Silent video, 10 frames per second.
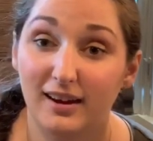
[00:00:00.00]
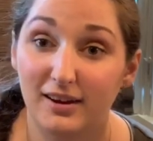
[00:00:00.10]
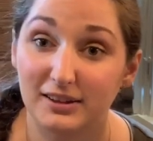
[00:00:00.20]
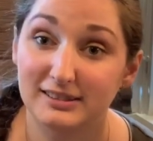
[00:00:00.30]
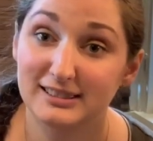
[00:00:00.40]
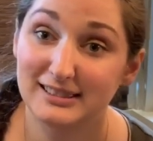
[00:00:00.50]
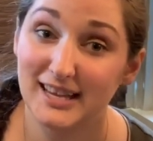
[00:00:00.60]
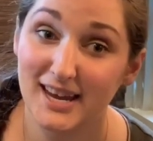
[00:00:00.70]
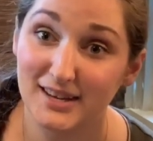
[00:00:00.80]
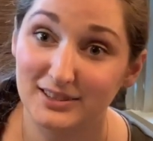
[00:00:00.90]
on
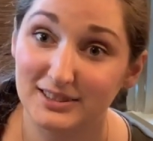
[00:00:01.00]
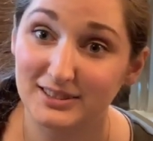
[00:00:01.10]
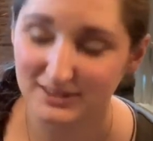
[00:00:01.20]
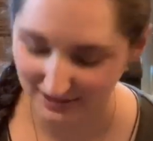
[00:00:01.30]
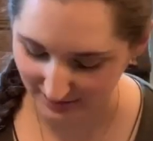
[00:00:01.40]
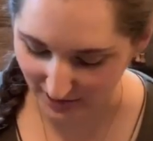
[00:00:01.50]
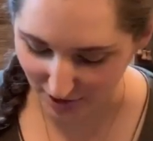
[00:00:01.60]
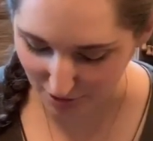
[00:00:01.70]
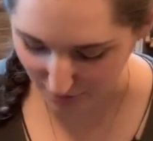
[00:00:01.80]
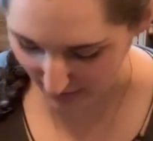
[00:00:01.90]
sale.
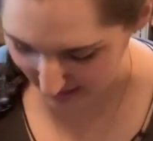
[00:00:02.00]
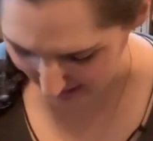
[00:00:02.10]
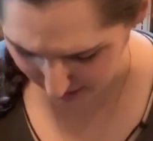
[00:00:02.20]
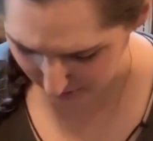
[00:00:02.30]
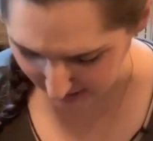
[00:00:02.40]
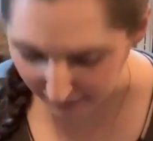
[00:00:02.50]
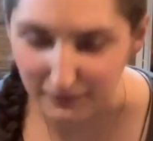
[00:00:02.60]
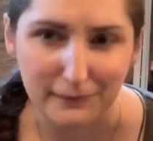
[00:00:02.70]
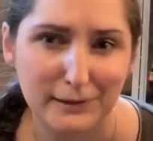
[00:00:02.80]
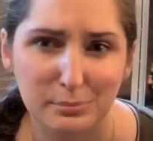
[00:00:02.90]
So I think it was like
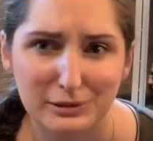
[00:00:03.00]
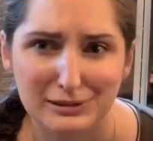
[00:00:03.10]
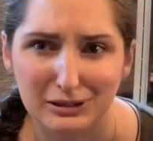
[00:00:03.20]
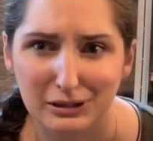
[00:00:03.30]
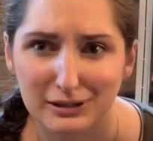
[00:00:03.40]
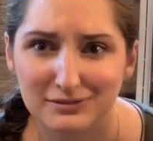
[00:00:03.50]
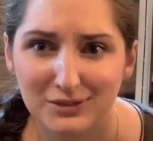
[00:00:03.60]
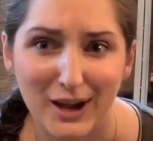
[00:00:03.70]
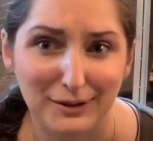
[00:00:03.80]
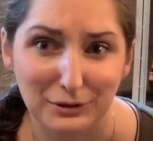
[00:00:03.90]
fifty percent off,
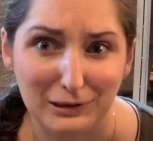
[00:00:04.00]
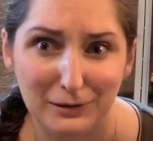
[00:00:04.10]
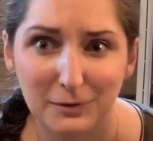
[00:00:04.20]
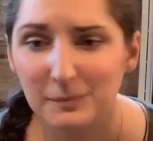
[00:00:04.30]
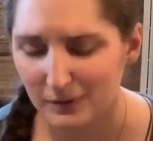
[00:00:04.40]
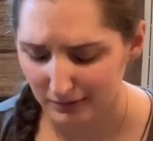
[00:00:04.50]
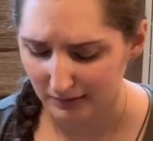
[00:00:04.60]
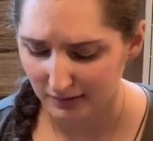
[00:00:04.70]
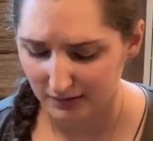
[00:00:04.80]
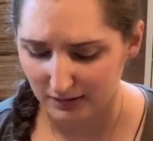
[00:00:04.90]
I don't know.
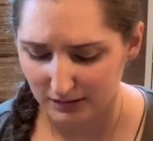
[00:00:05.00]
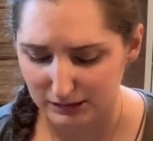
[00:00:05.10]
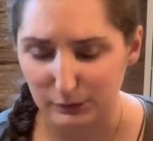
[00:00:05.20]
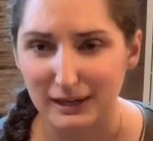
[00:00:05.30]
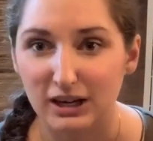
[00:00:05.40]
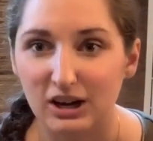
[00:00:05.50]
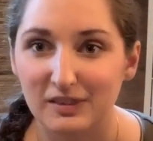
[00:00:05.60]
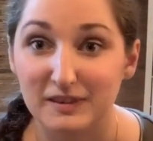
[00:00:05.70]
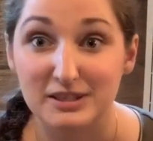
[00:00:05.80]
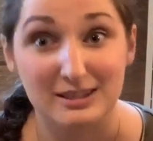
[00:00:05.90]
So I
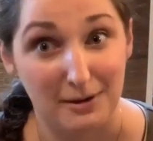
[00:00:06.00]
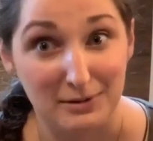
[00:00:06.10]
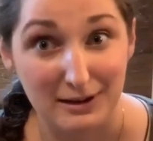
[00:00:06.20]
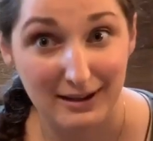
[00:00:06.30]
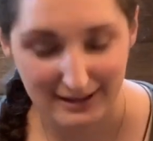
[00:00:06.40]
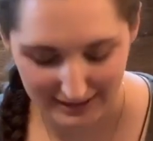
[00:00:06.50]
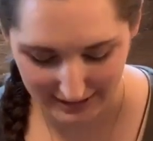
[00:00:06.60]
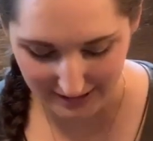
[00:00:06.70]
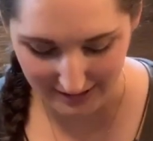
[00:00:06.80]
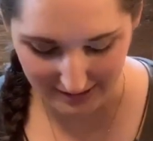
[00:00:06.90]
got the Gemini.
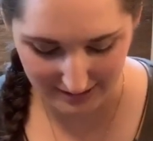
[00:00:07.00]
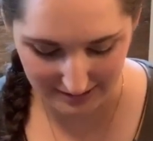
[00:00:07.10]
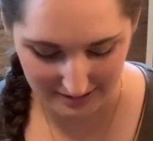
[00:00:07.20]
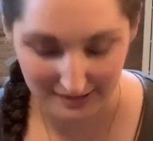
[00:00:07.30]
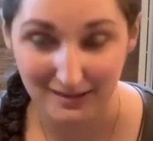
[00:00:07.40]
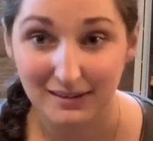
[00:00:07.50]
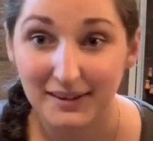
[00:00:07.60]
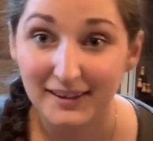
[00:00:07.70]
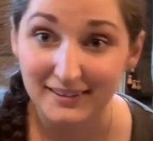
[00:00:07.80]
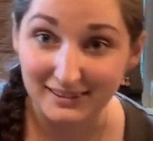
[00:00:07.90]

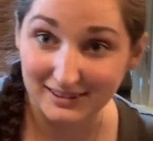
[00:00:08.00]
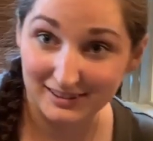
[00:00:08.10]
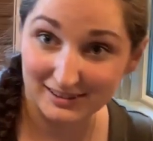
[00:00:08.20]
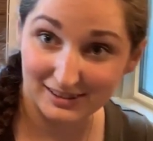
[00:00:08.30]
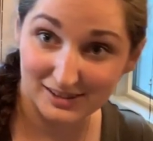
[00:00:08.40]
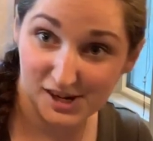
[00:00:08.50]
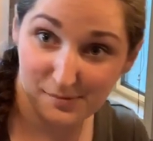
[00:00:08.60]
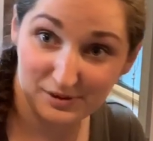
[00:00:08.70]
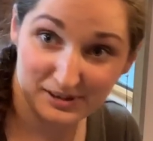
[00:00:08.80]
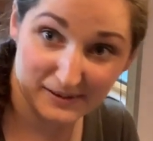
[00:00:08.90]
This is the
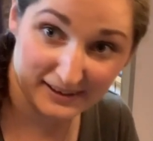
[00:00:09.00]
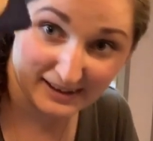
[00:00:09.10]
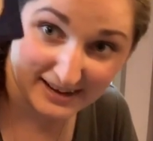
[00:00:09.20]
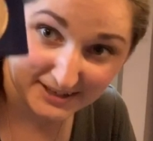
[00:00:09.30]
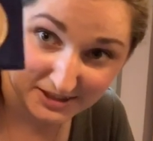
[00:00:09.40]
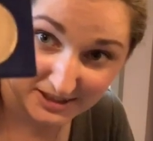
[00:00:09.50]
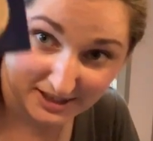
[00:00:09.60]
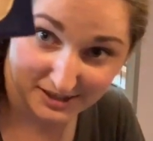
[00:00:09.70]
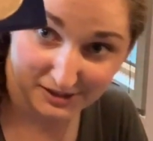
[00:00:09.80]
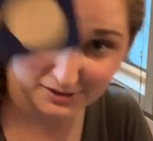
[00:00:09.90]
Gemini
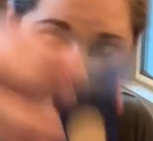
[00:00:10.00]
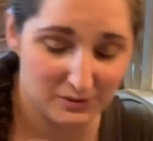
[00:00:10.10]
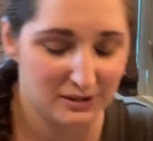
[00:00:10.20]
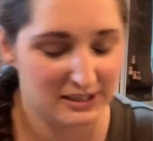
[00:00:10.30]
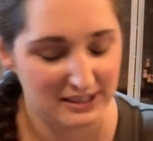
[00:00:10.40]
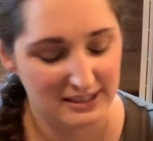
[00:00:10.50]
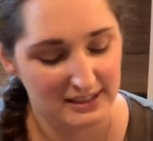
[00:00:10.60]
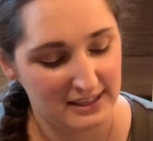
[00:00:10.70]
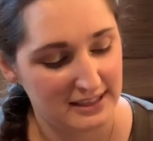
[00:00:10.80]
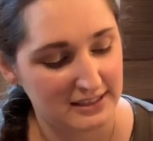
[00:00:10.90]
eyeshadow.
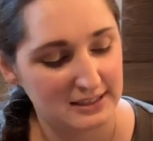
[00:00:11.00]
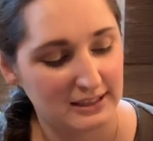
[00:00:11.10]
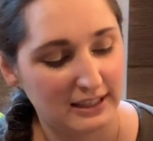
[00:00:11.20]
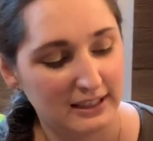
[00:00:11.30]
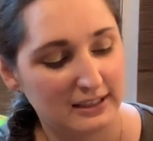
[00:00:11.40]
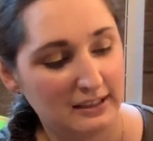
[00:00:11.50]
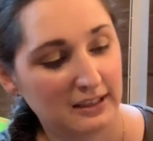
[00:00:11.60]
It's like